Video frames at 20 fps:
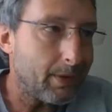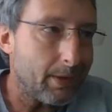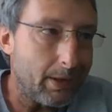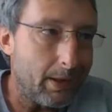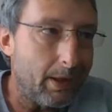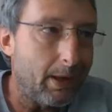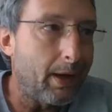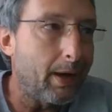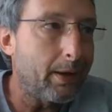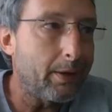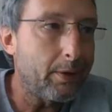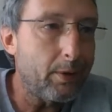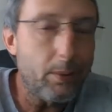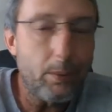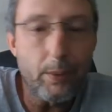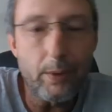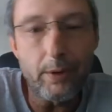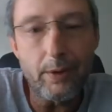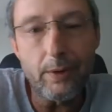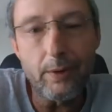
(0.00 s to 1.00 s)
I know
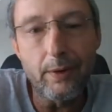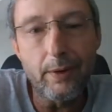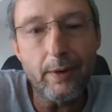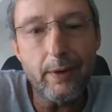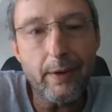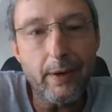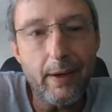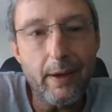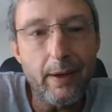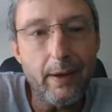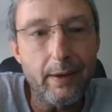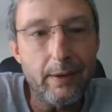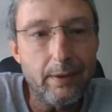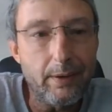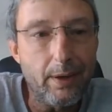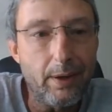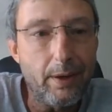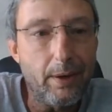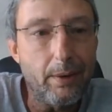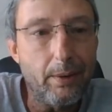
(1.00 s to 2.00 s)
when you're looking at,
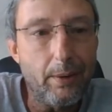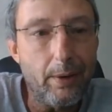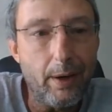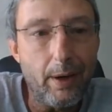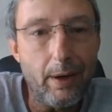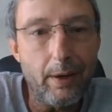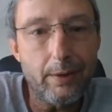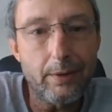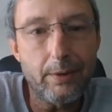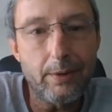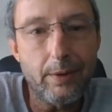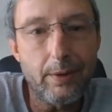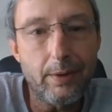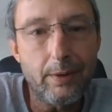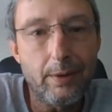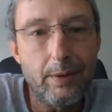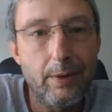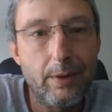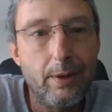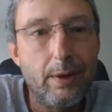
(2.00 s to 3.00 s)
100,
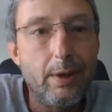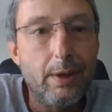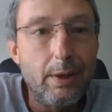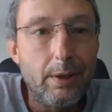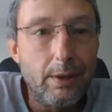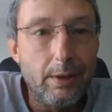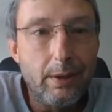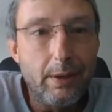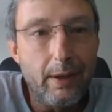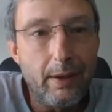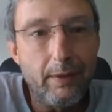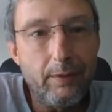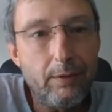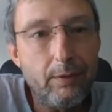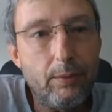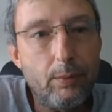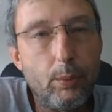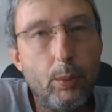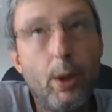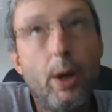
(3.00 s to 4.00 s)

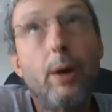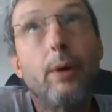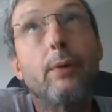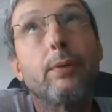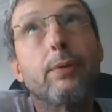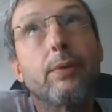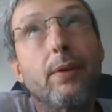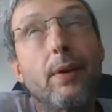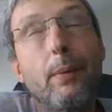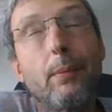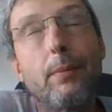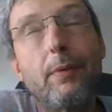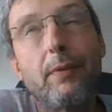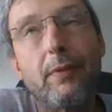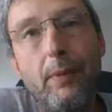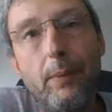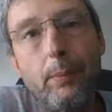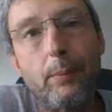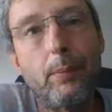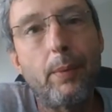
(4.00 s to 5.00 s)
even, well, some of
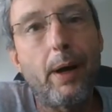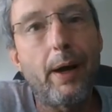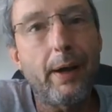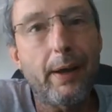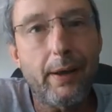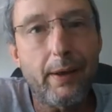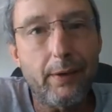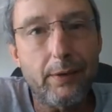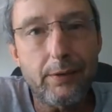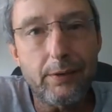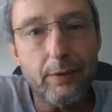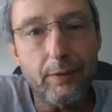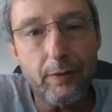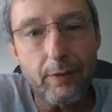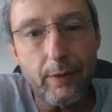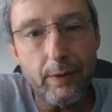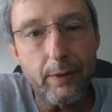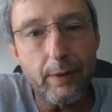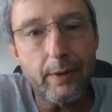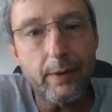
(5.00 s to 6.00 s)
them, I guess if
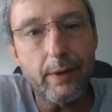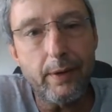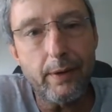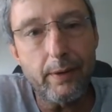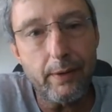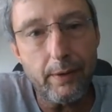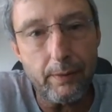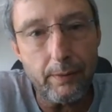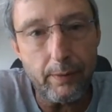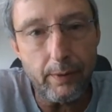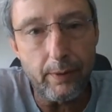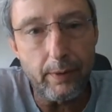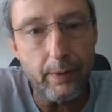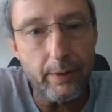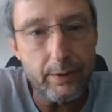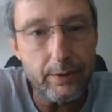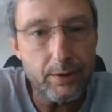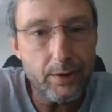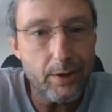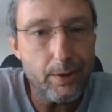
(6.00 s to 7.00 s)
you're looking at the really
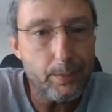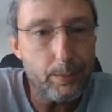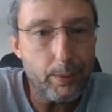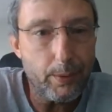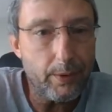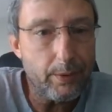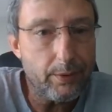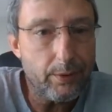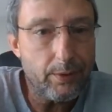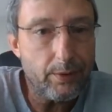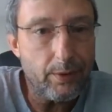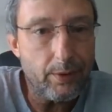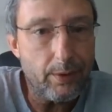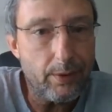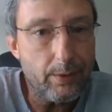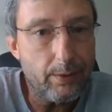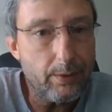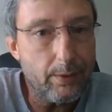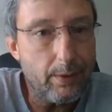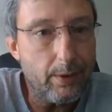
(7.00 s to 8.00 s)
cheap ones,
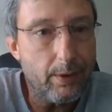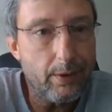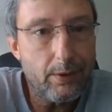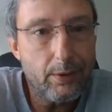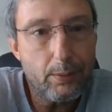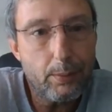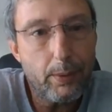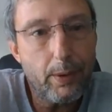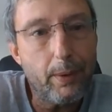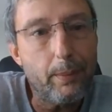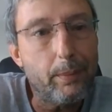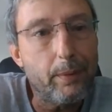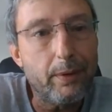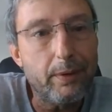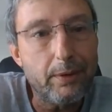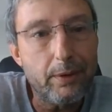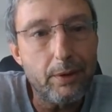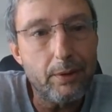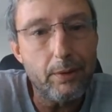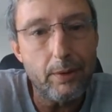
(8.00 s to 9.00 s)
it's probably
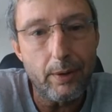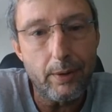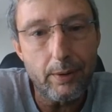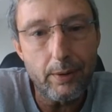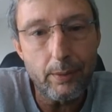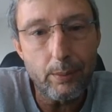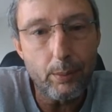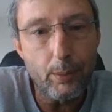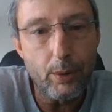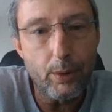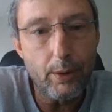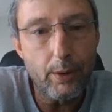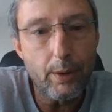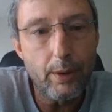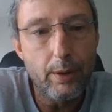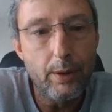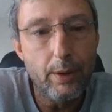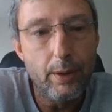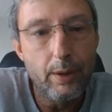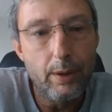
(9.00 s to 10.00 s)
200 more.
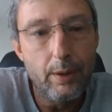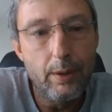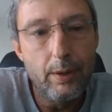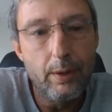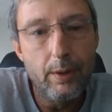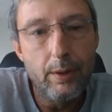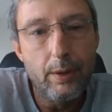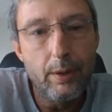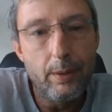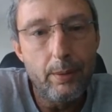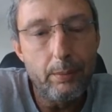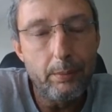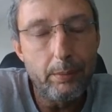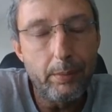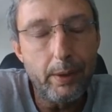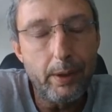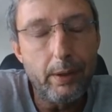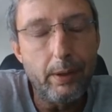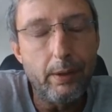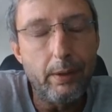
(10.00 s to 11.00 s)

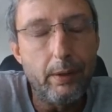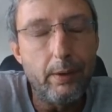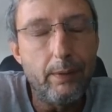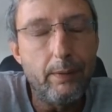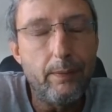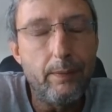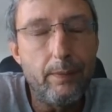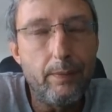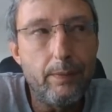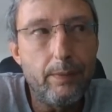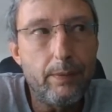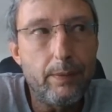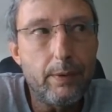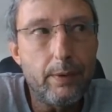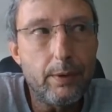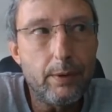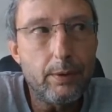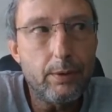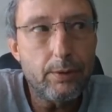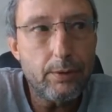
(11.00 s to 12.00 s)
But
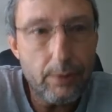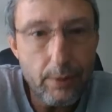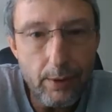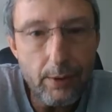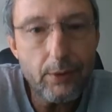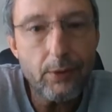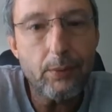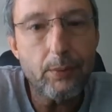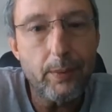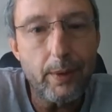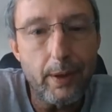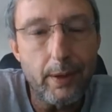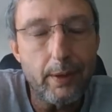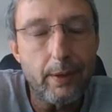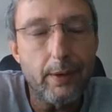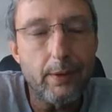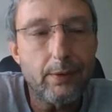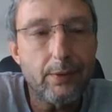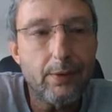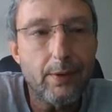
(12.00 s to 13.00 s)
trust me on
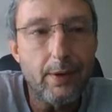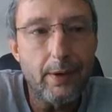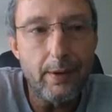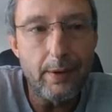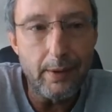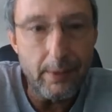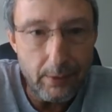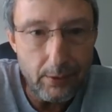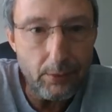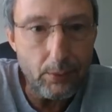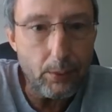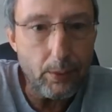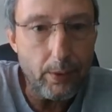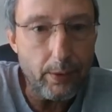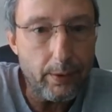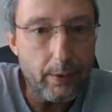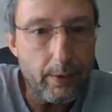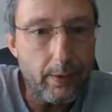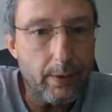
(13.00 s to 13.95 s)
this, it's worth it.